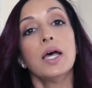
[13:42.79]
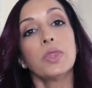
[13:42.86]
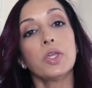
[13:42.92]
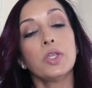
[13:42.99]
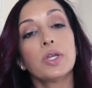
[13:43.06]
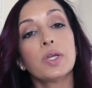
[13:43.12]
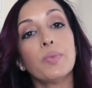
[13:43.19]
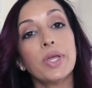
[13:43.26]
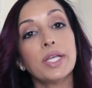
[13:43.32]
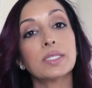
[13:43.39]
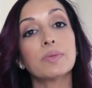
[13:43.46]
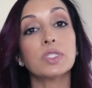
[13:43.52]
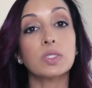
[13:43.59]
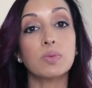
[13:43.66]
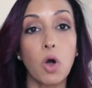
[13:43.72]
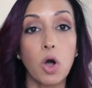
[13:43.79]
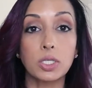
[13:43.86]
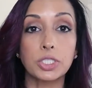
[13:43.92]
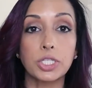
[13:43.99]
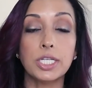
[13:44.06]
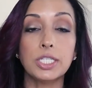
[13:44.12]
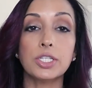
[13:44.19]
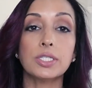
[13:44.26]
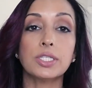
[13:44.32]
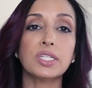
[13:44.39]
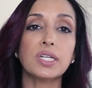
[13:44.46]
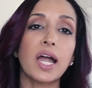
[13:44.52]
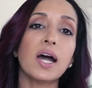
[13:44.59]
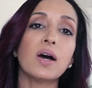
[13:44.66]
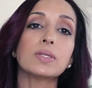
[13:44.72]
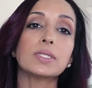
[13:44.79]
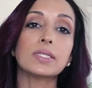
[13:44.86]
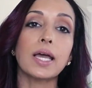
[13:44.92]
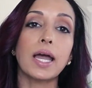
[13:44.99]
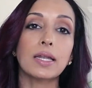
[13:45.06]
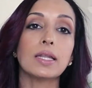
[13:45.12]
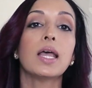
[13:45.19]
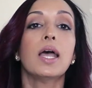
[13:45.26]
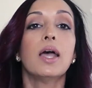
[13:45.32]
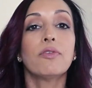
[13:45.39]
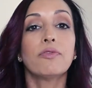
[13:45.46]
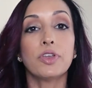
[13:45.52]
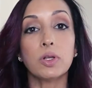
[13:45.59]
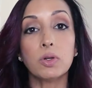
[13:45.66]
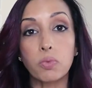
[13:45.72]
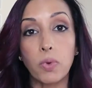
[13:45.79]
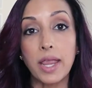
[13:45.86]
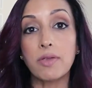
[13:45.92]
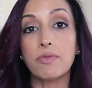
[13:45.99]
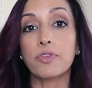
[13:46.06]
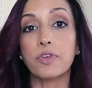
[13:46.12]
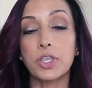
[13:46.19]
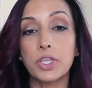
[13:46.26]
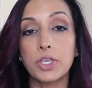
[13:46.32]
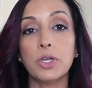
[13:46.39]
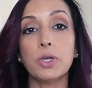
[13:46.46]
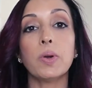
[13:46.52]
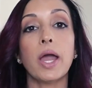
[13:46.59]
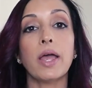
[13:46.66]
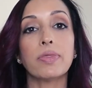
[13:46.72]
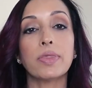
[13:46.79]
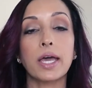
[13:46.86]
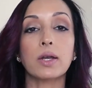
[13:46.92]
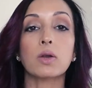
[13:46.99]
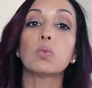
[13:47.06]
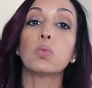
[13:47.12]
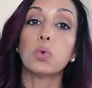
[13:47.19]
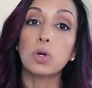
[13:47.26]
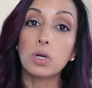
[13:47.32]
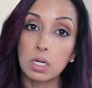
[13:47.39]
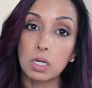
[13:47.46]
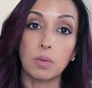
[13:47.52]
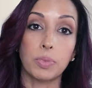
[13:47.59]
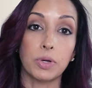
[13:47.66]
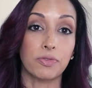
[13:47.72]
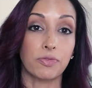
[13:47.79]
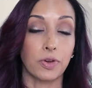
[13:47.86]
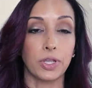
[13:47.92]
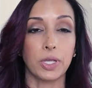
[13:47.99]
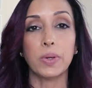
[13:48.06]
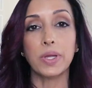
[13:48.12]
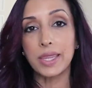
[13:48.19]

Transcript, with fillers: then you can make some small changes in your house that feel right for you and that are workable for you.